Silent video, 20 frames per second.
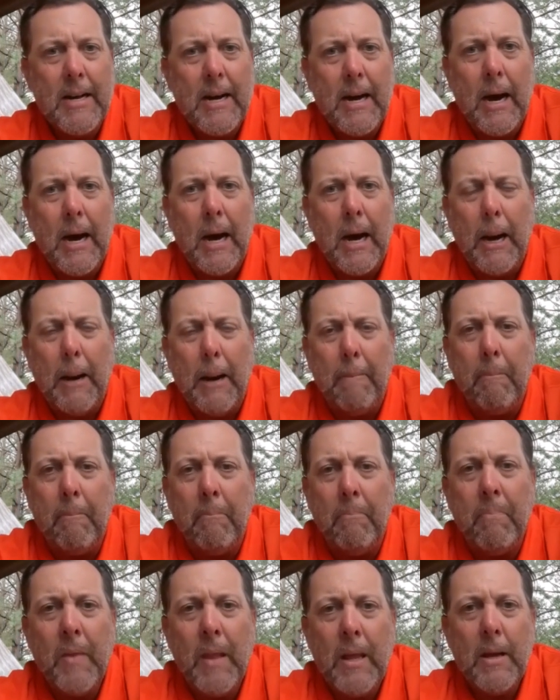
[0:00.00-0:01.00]

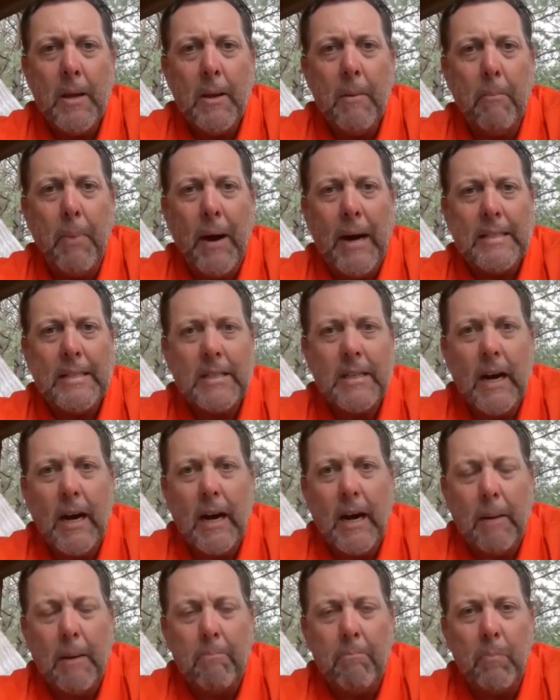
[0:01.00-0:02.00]
But
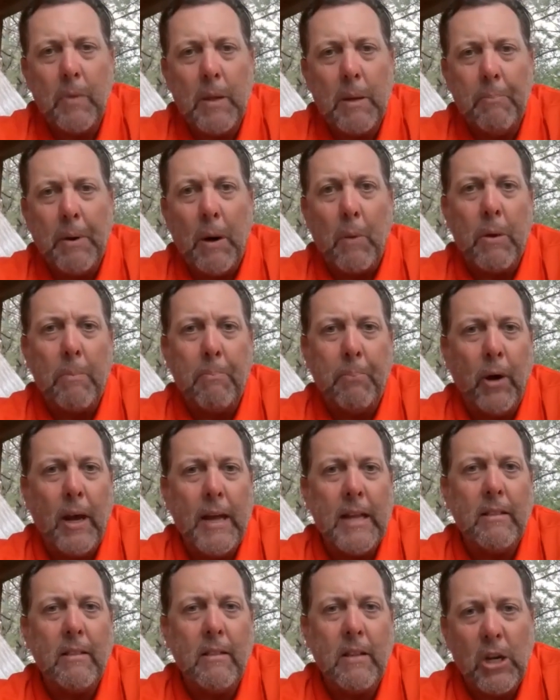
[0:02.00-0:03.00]
we
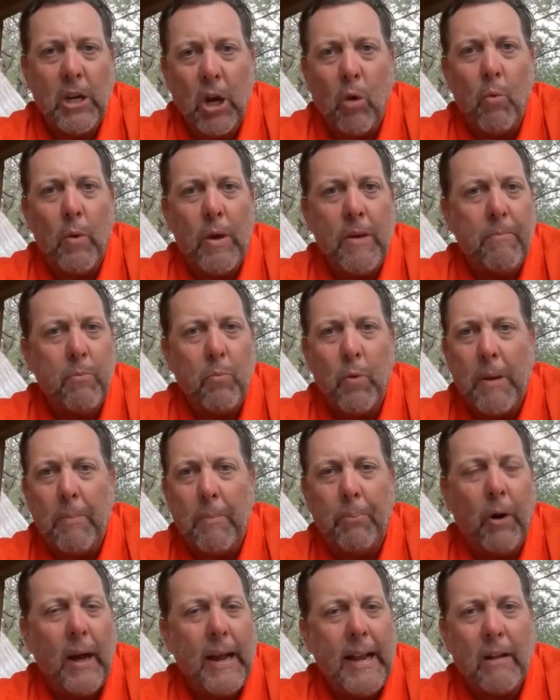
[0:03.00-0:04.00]
played, you know, we
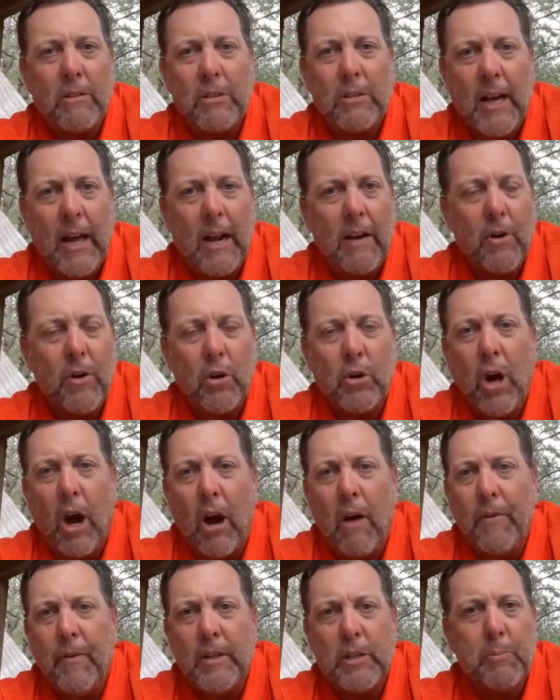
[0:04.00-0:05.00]
played outside of our
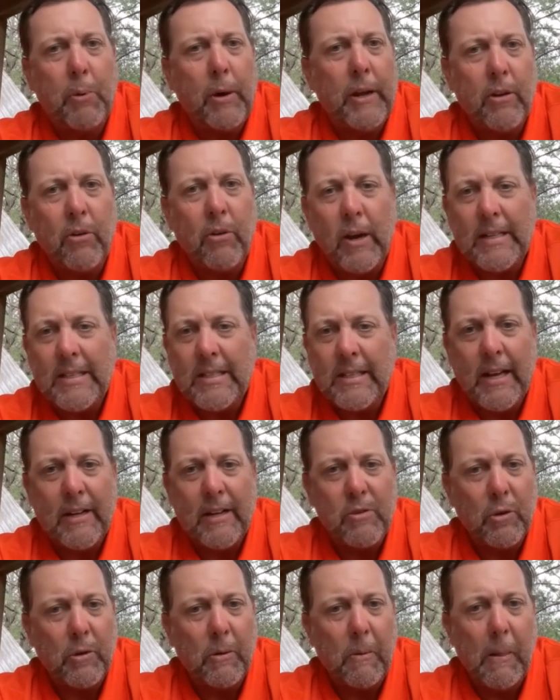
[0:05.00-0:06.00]
conference, played a great
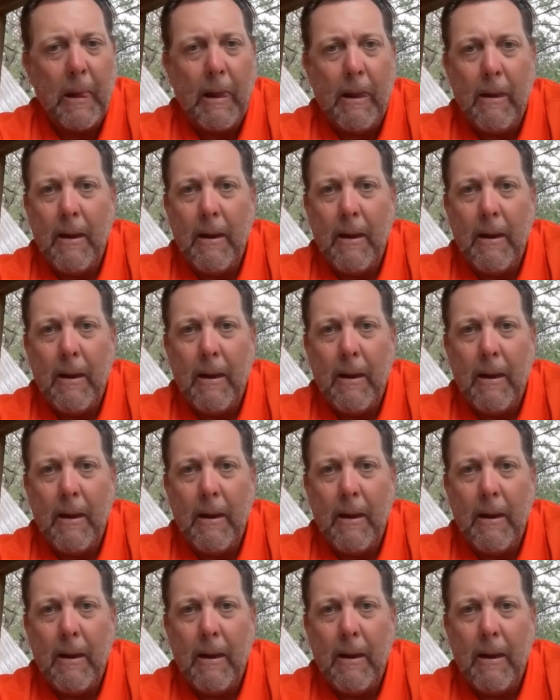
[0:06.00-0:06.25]
schedule.